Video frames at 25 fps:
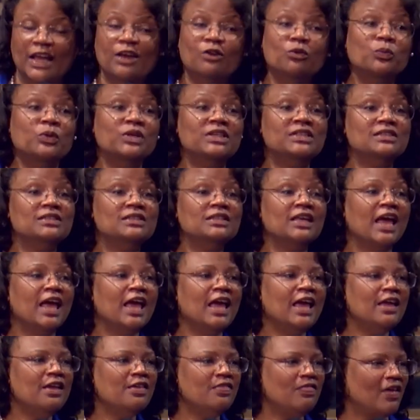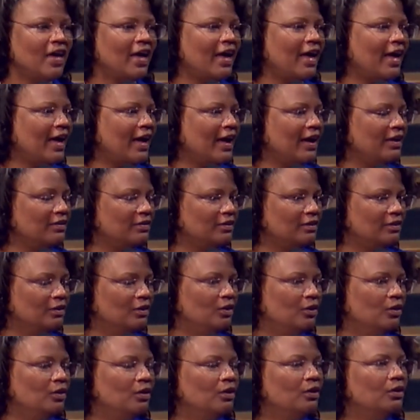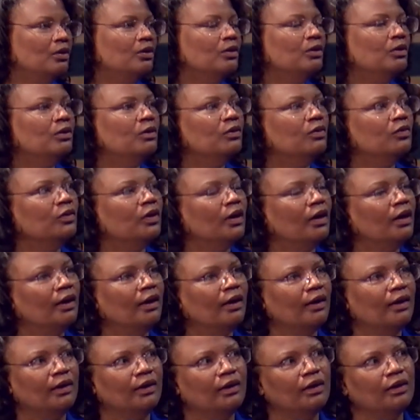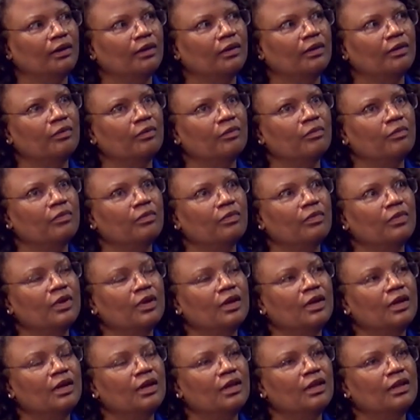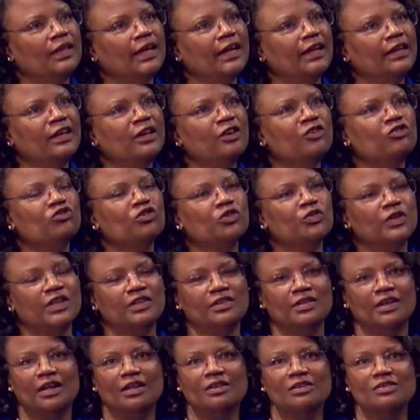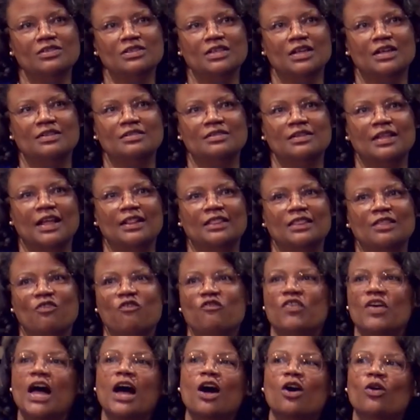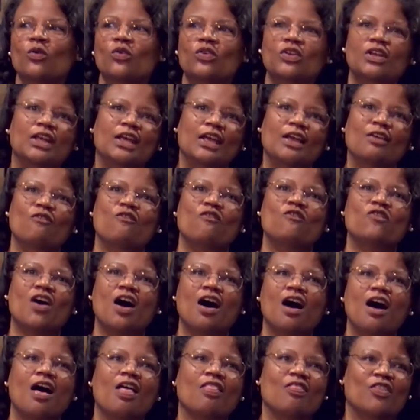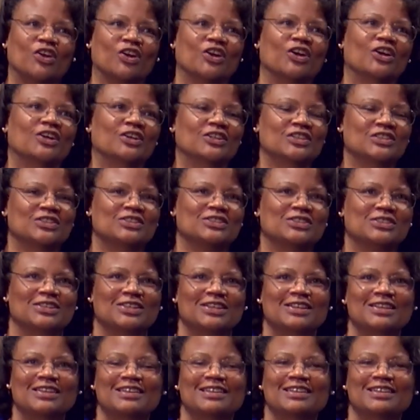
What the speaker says: And we say that that history tells us that the founding fathers